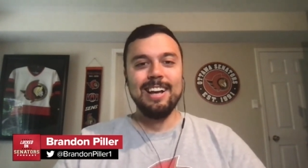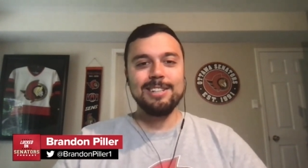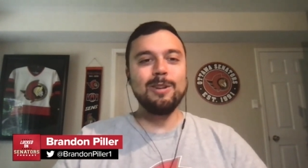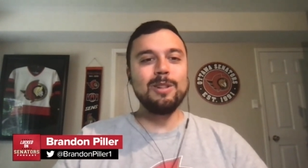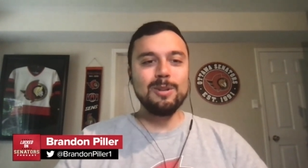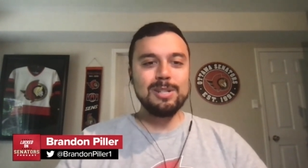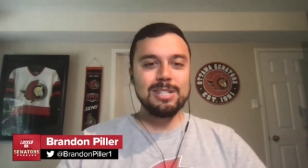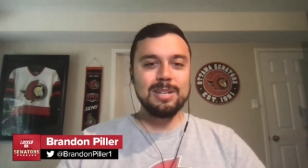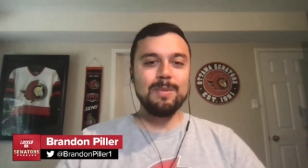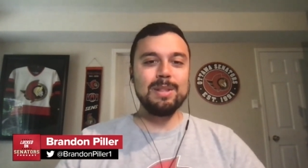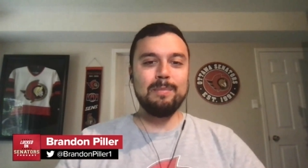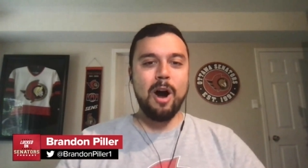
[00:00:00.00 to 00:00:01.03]
So those are
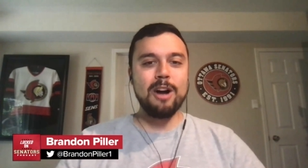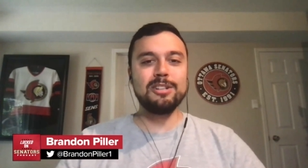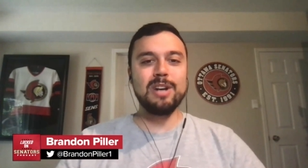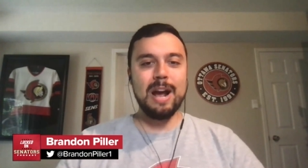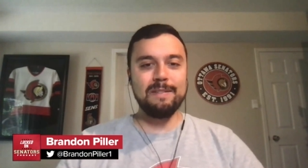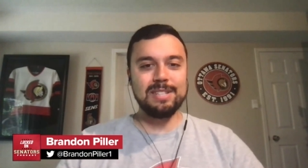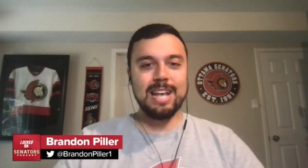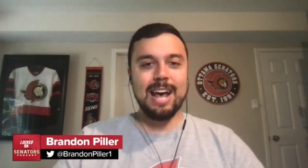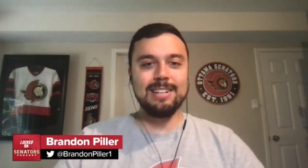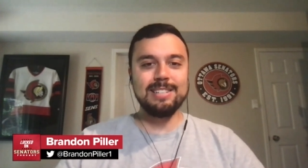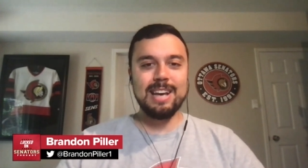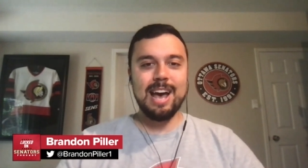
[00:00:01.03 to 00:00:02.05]
some of the mock drafts
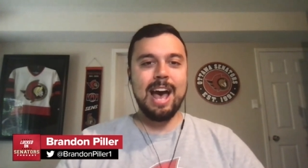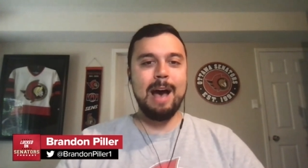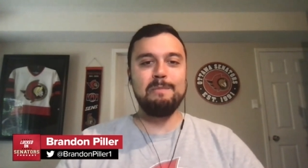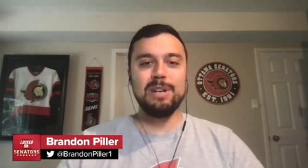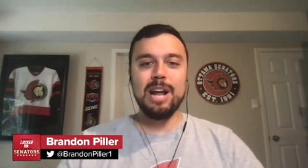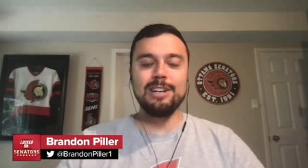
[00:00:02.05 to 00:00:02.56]
that uh, happened.